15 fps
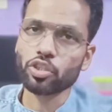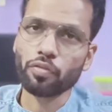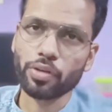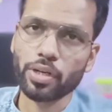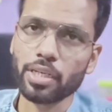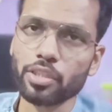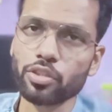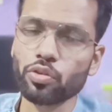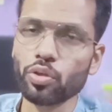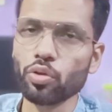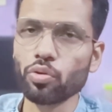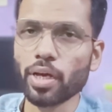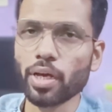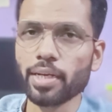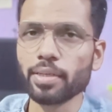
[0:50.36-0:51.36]
of trust, so
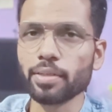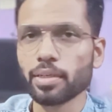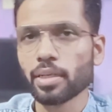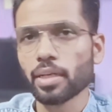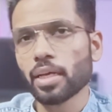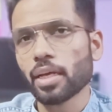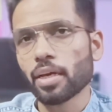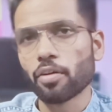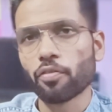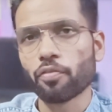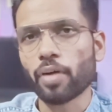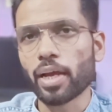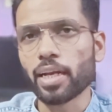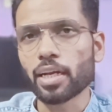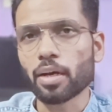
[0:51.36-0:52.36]
you can
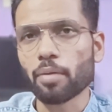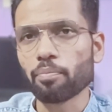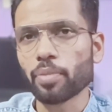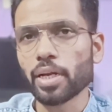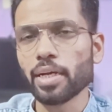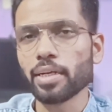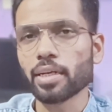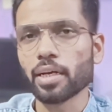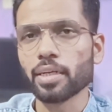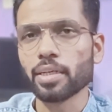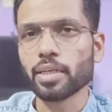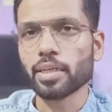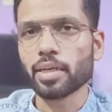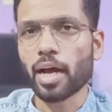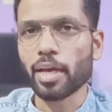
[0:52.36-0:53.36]
file a complaint
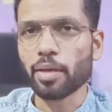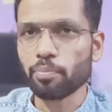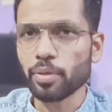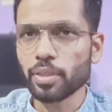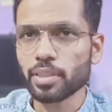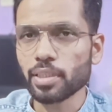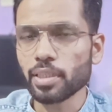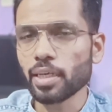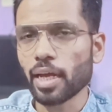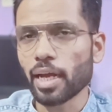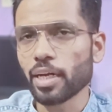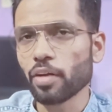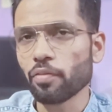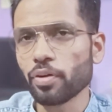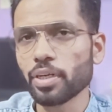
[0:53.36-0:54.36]
under IPC,
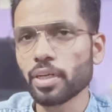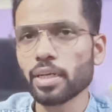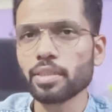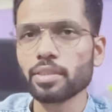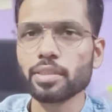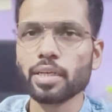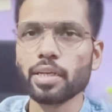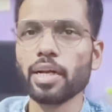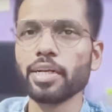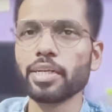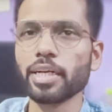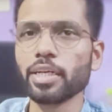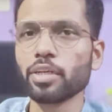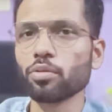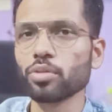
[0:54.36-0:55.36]
and if it is
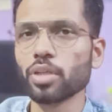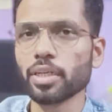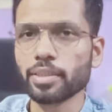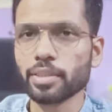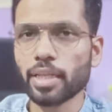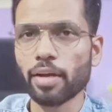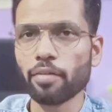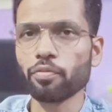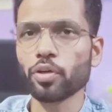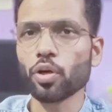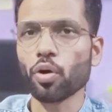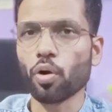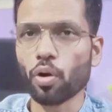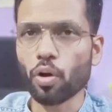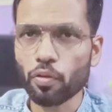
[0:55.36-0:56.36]
related to the theft
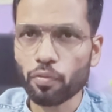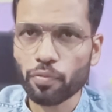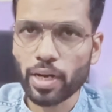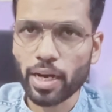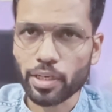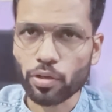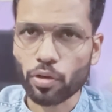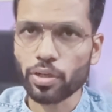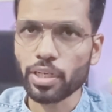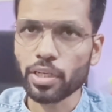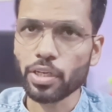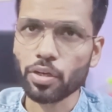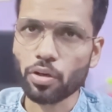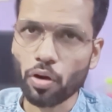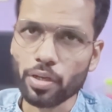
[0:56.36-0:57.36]
of electronic
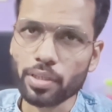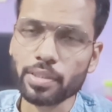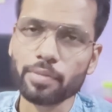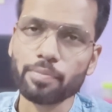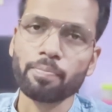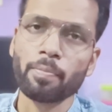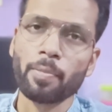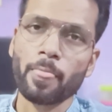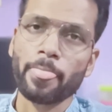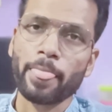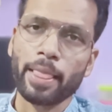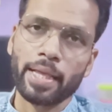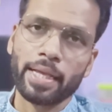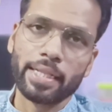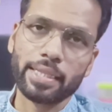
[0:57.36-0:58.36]
records,
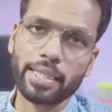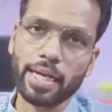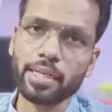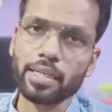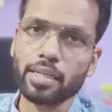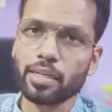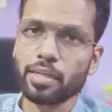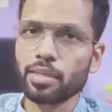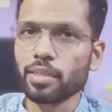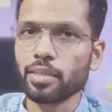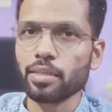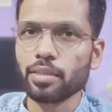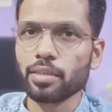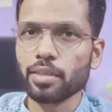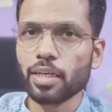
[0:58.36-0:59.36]
then
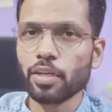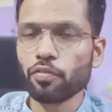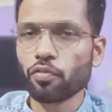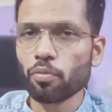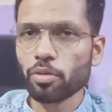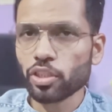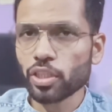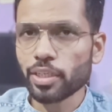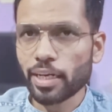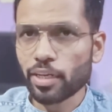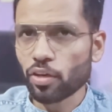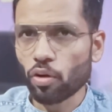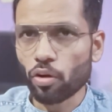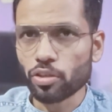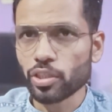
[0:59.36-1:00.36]
Information
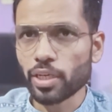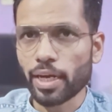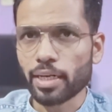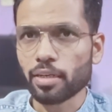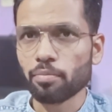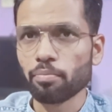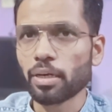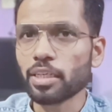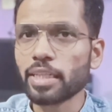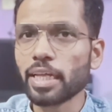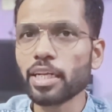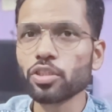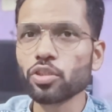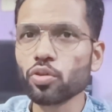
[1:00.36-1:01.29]
Technology Act, but there is